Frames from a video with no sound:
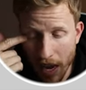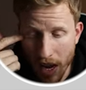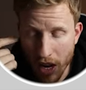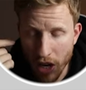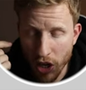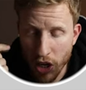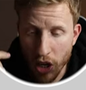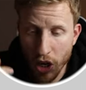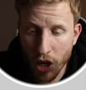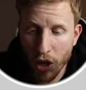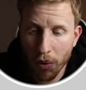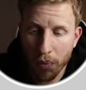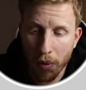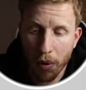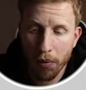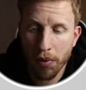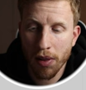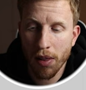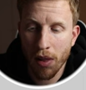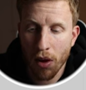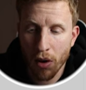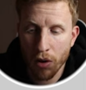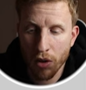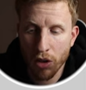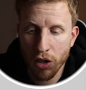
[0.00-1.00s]
you could probably
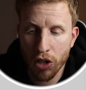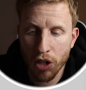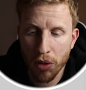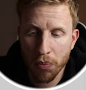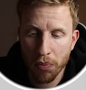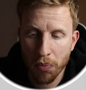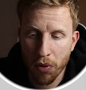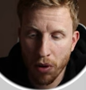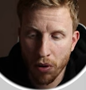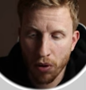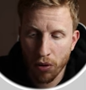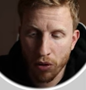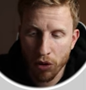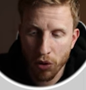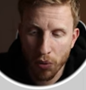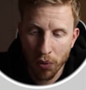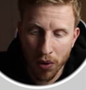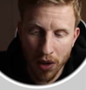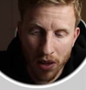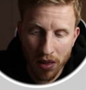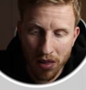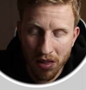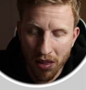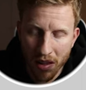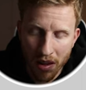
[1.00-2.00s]
launch this product
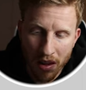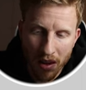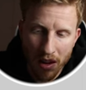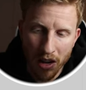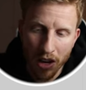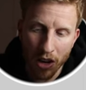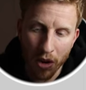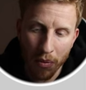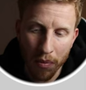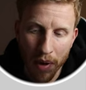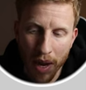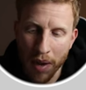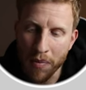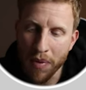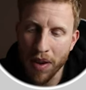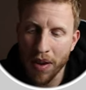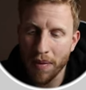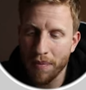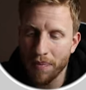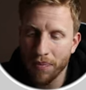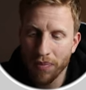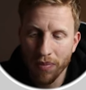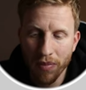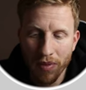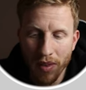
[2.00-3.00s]
with, you know, maybe
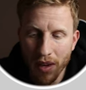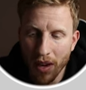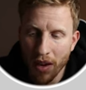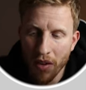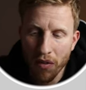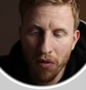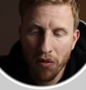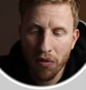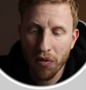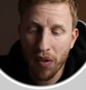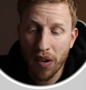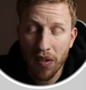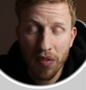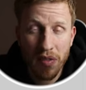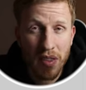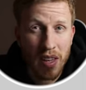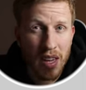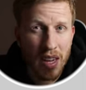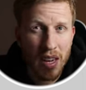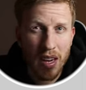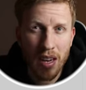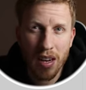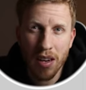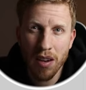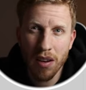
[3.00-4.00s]

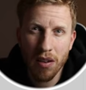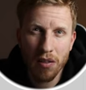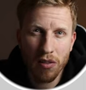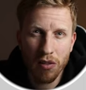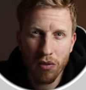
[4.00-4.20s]
$15,000,